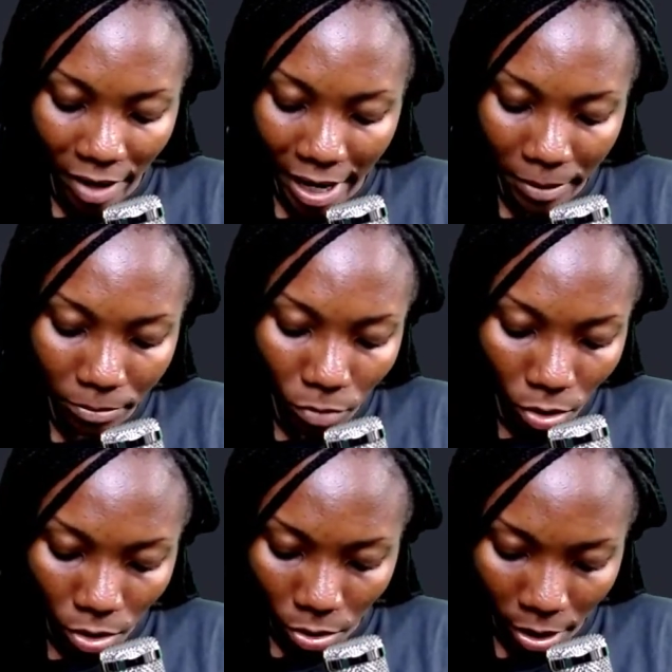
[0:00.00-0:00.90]
Right?
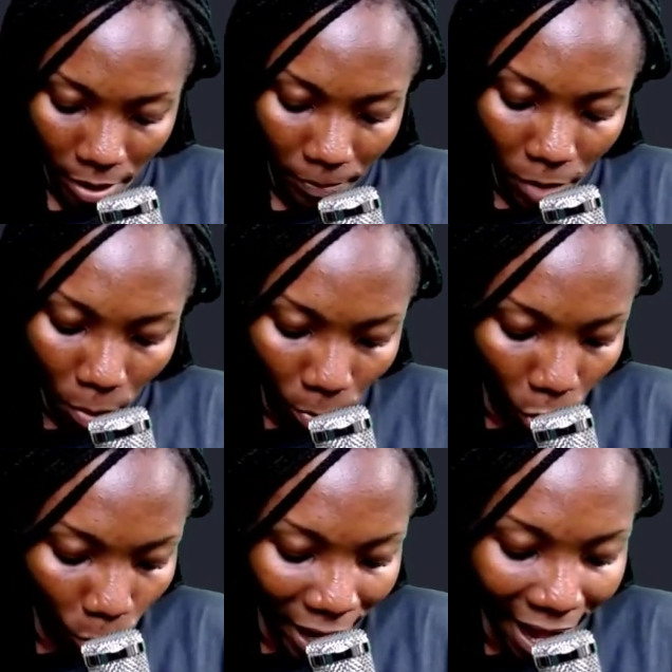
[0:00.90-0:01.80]
Okay.
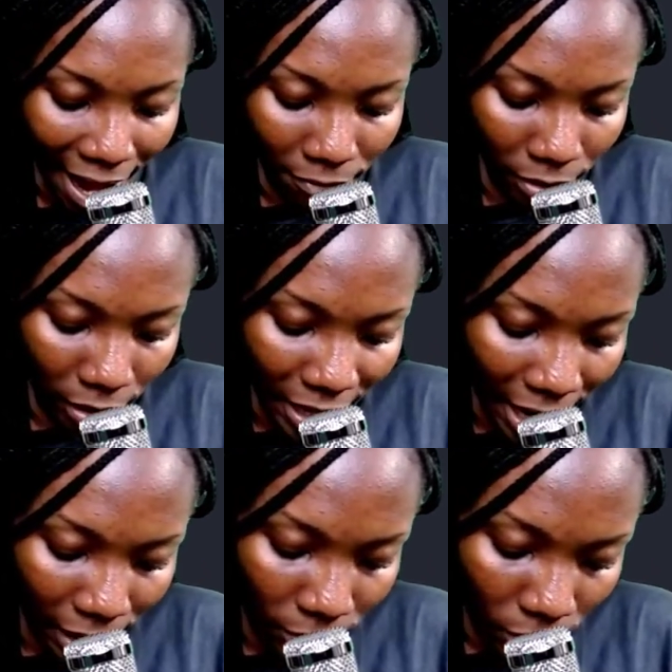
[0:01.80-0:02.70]
But we have
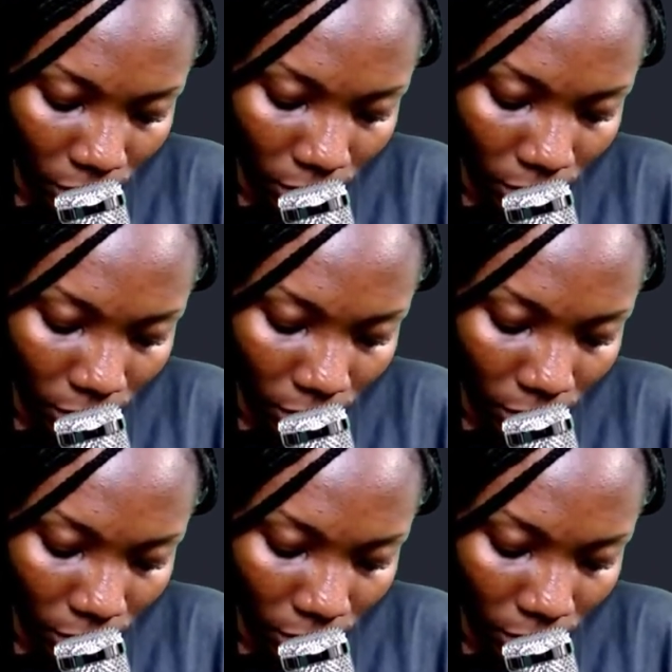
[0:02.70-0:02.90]
another